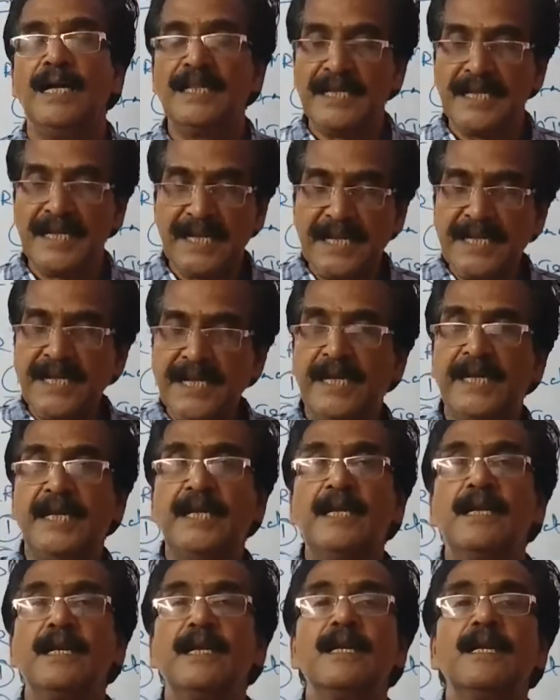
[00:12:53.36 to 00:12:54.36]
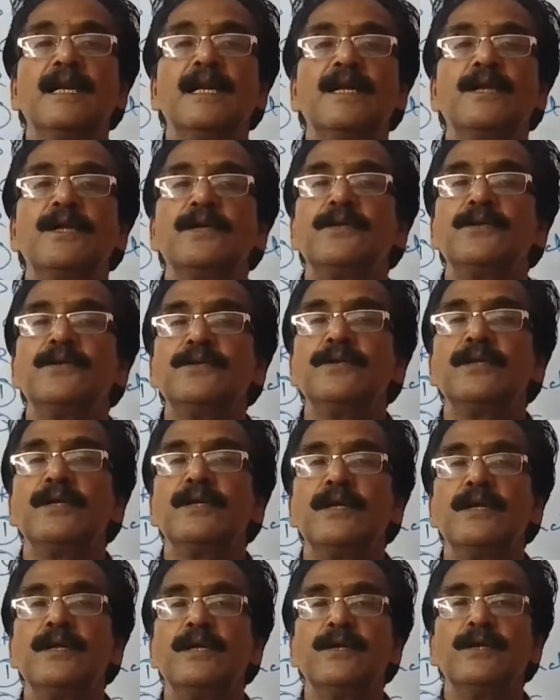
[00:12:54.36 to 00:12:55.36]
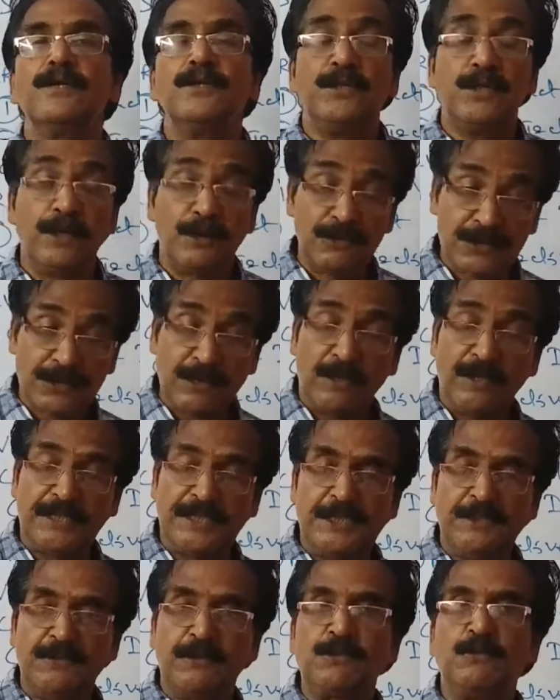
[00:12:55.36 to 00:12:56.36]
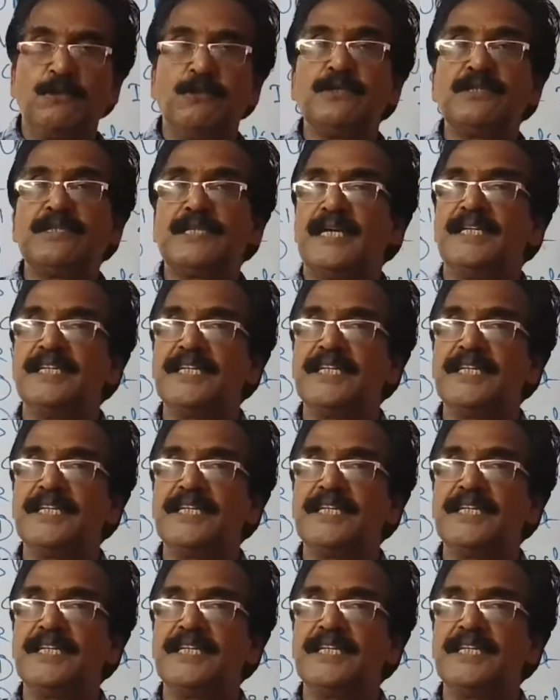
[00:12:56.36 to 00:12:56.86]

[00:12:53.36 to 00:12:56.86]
and the year you have started your course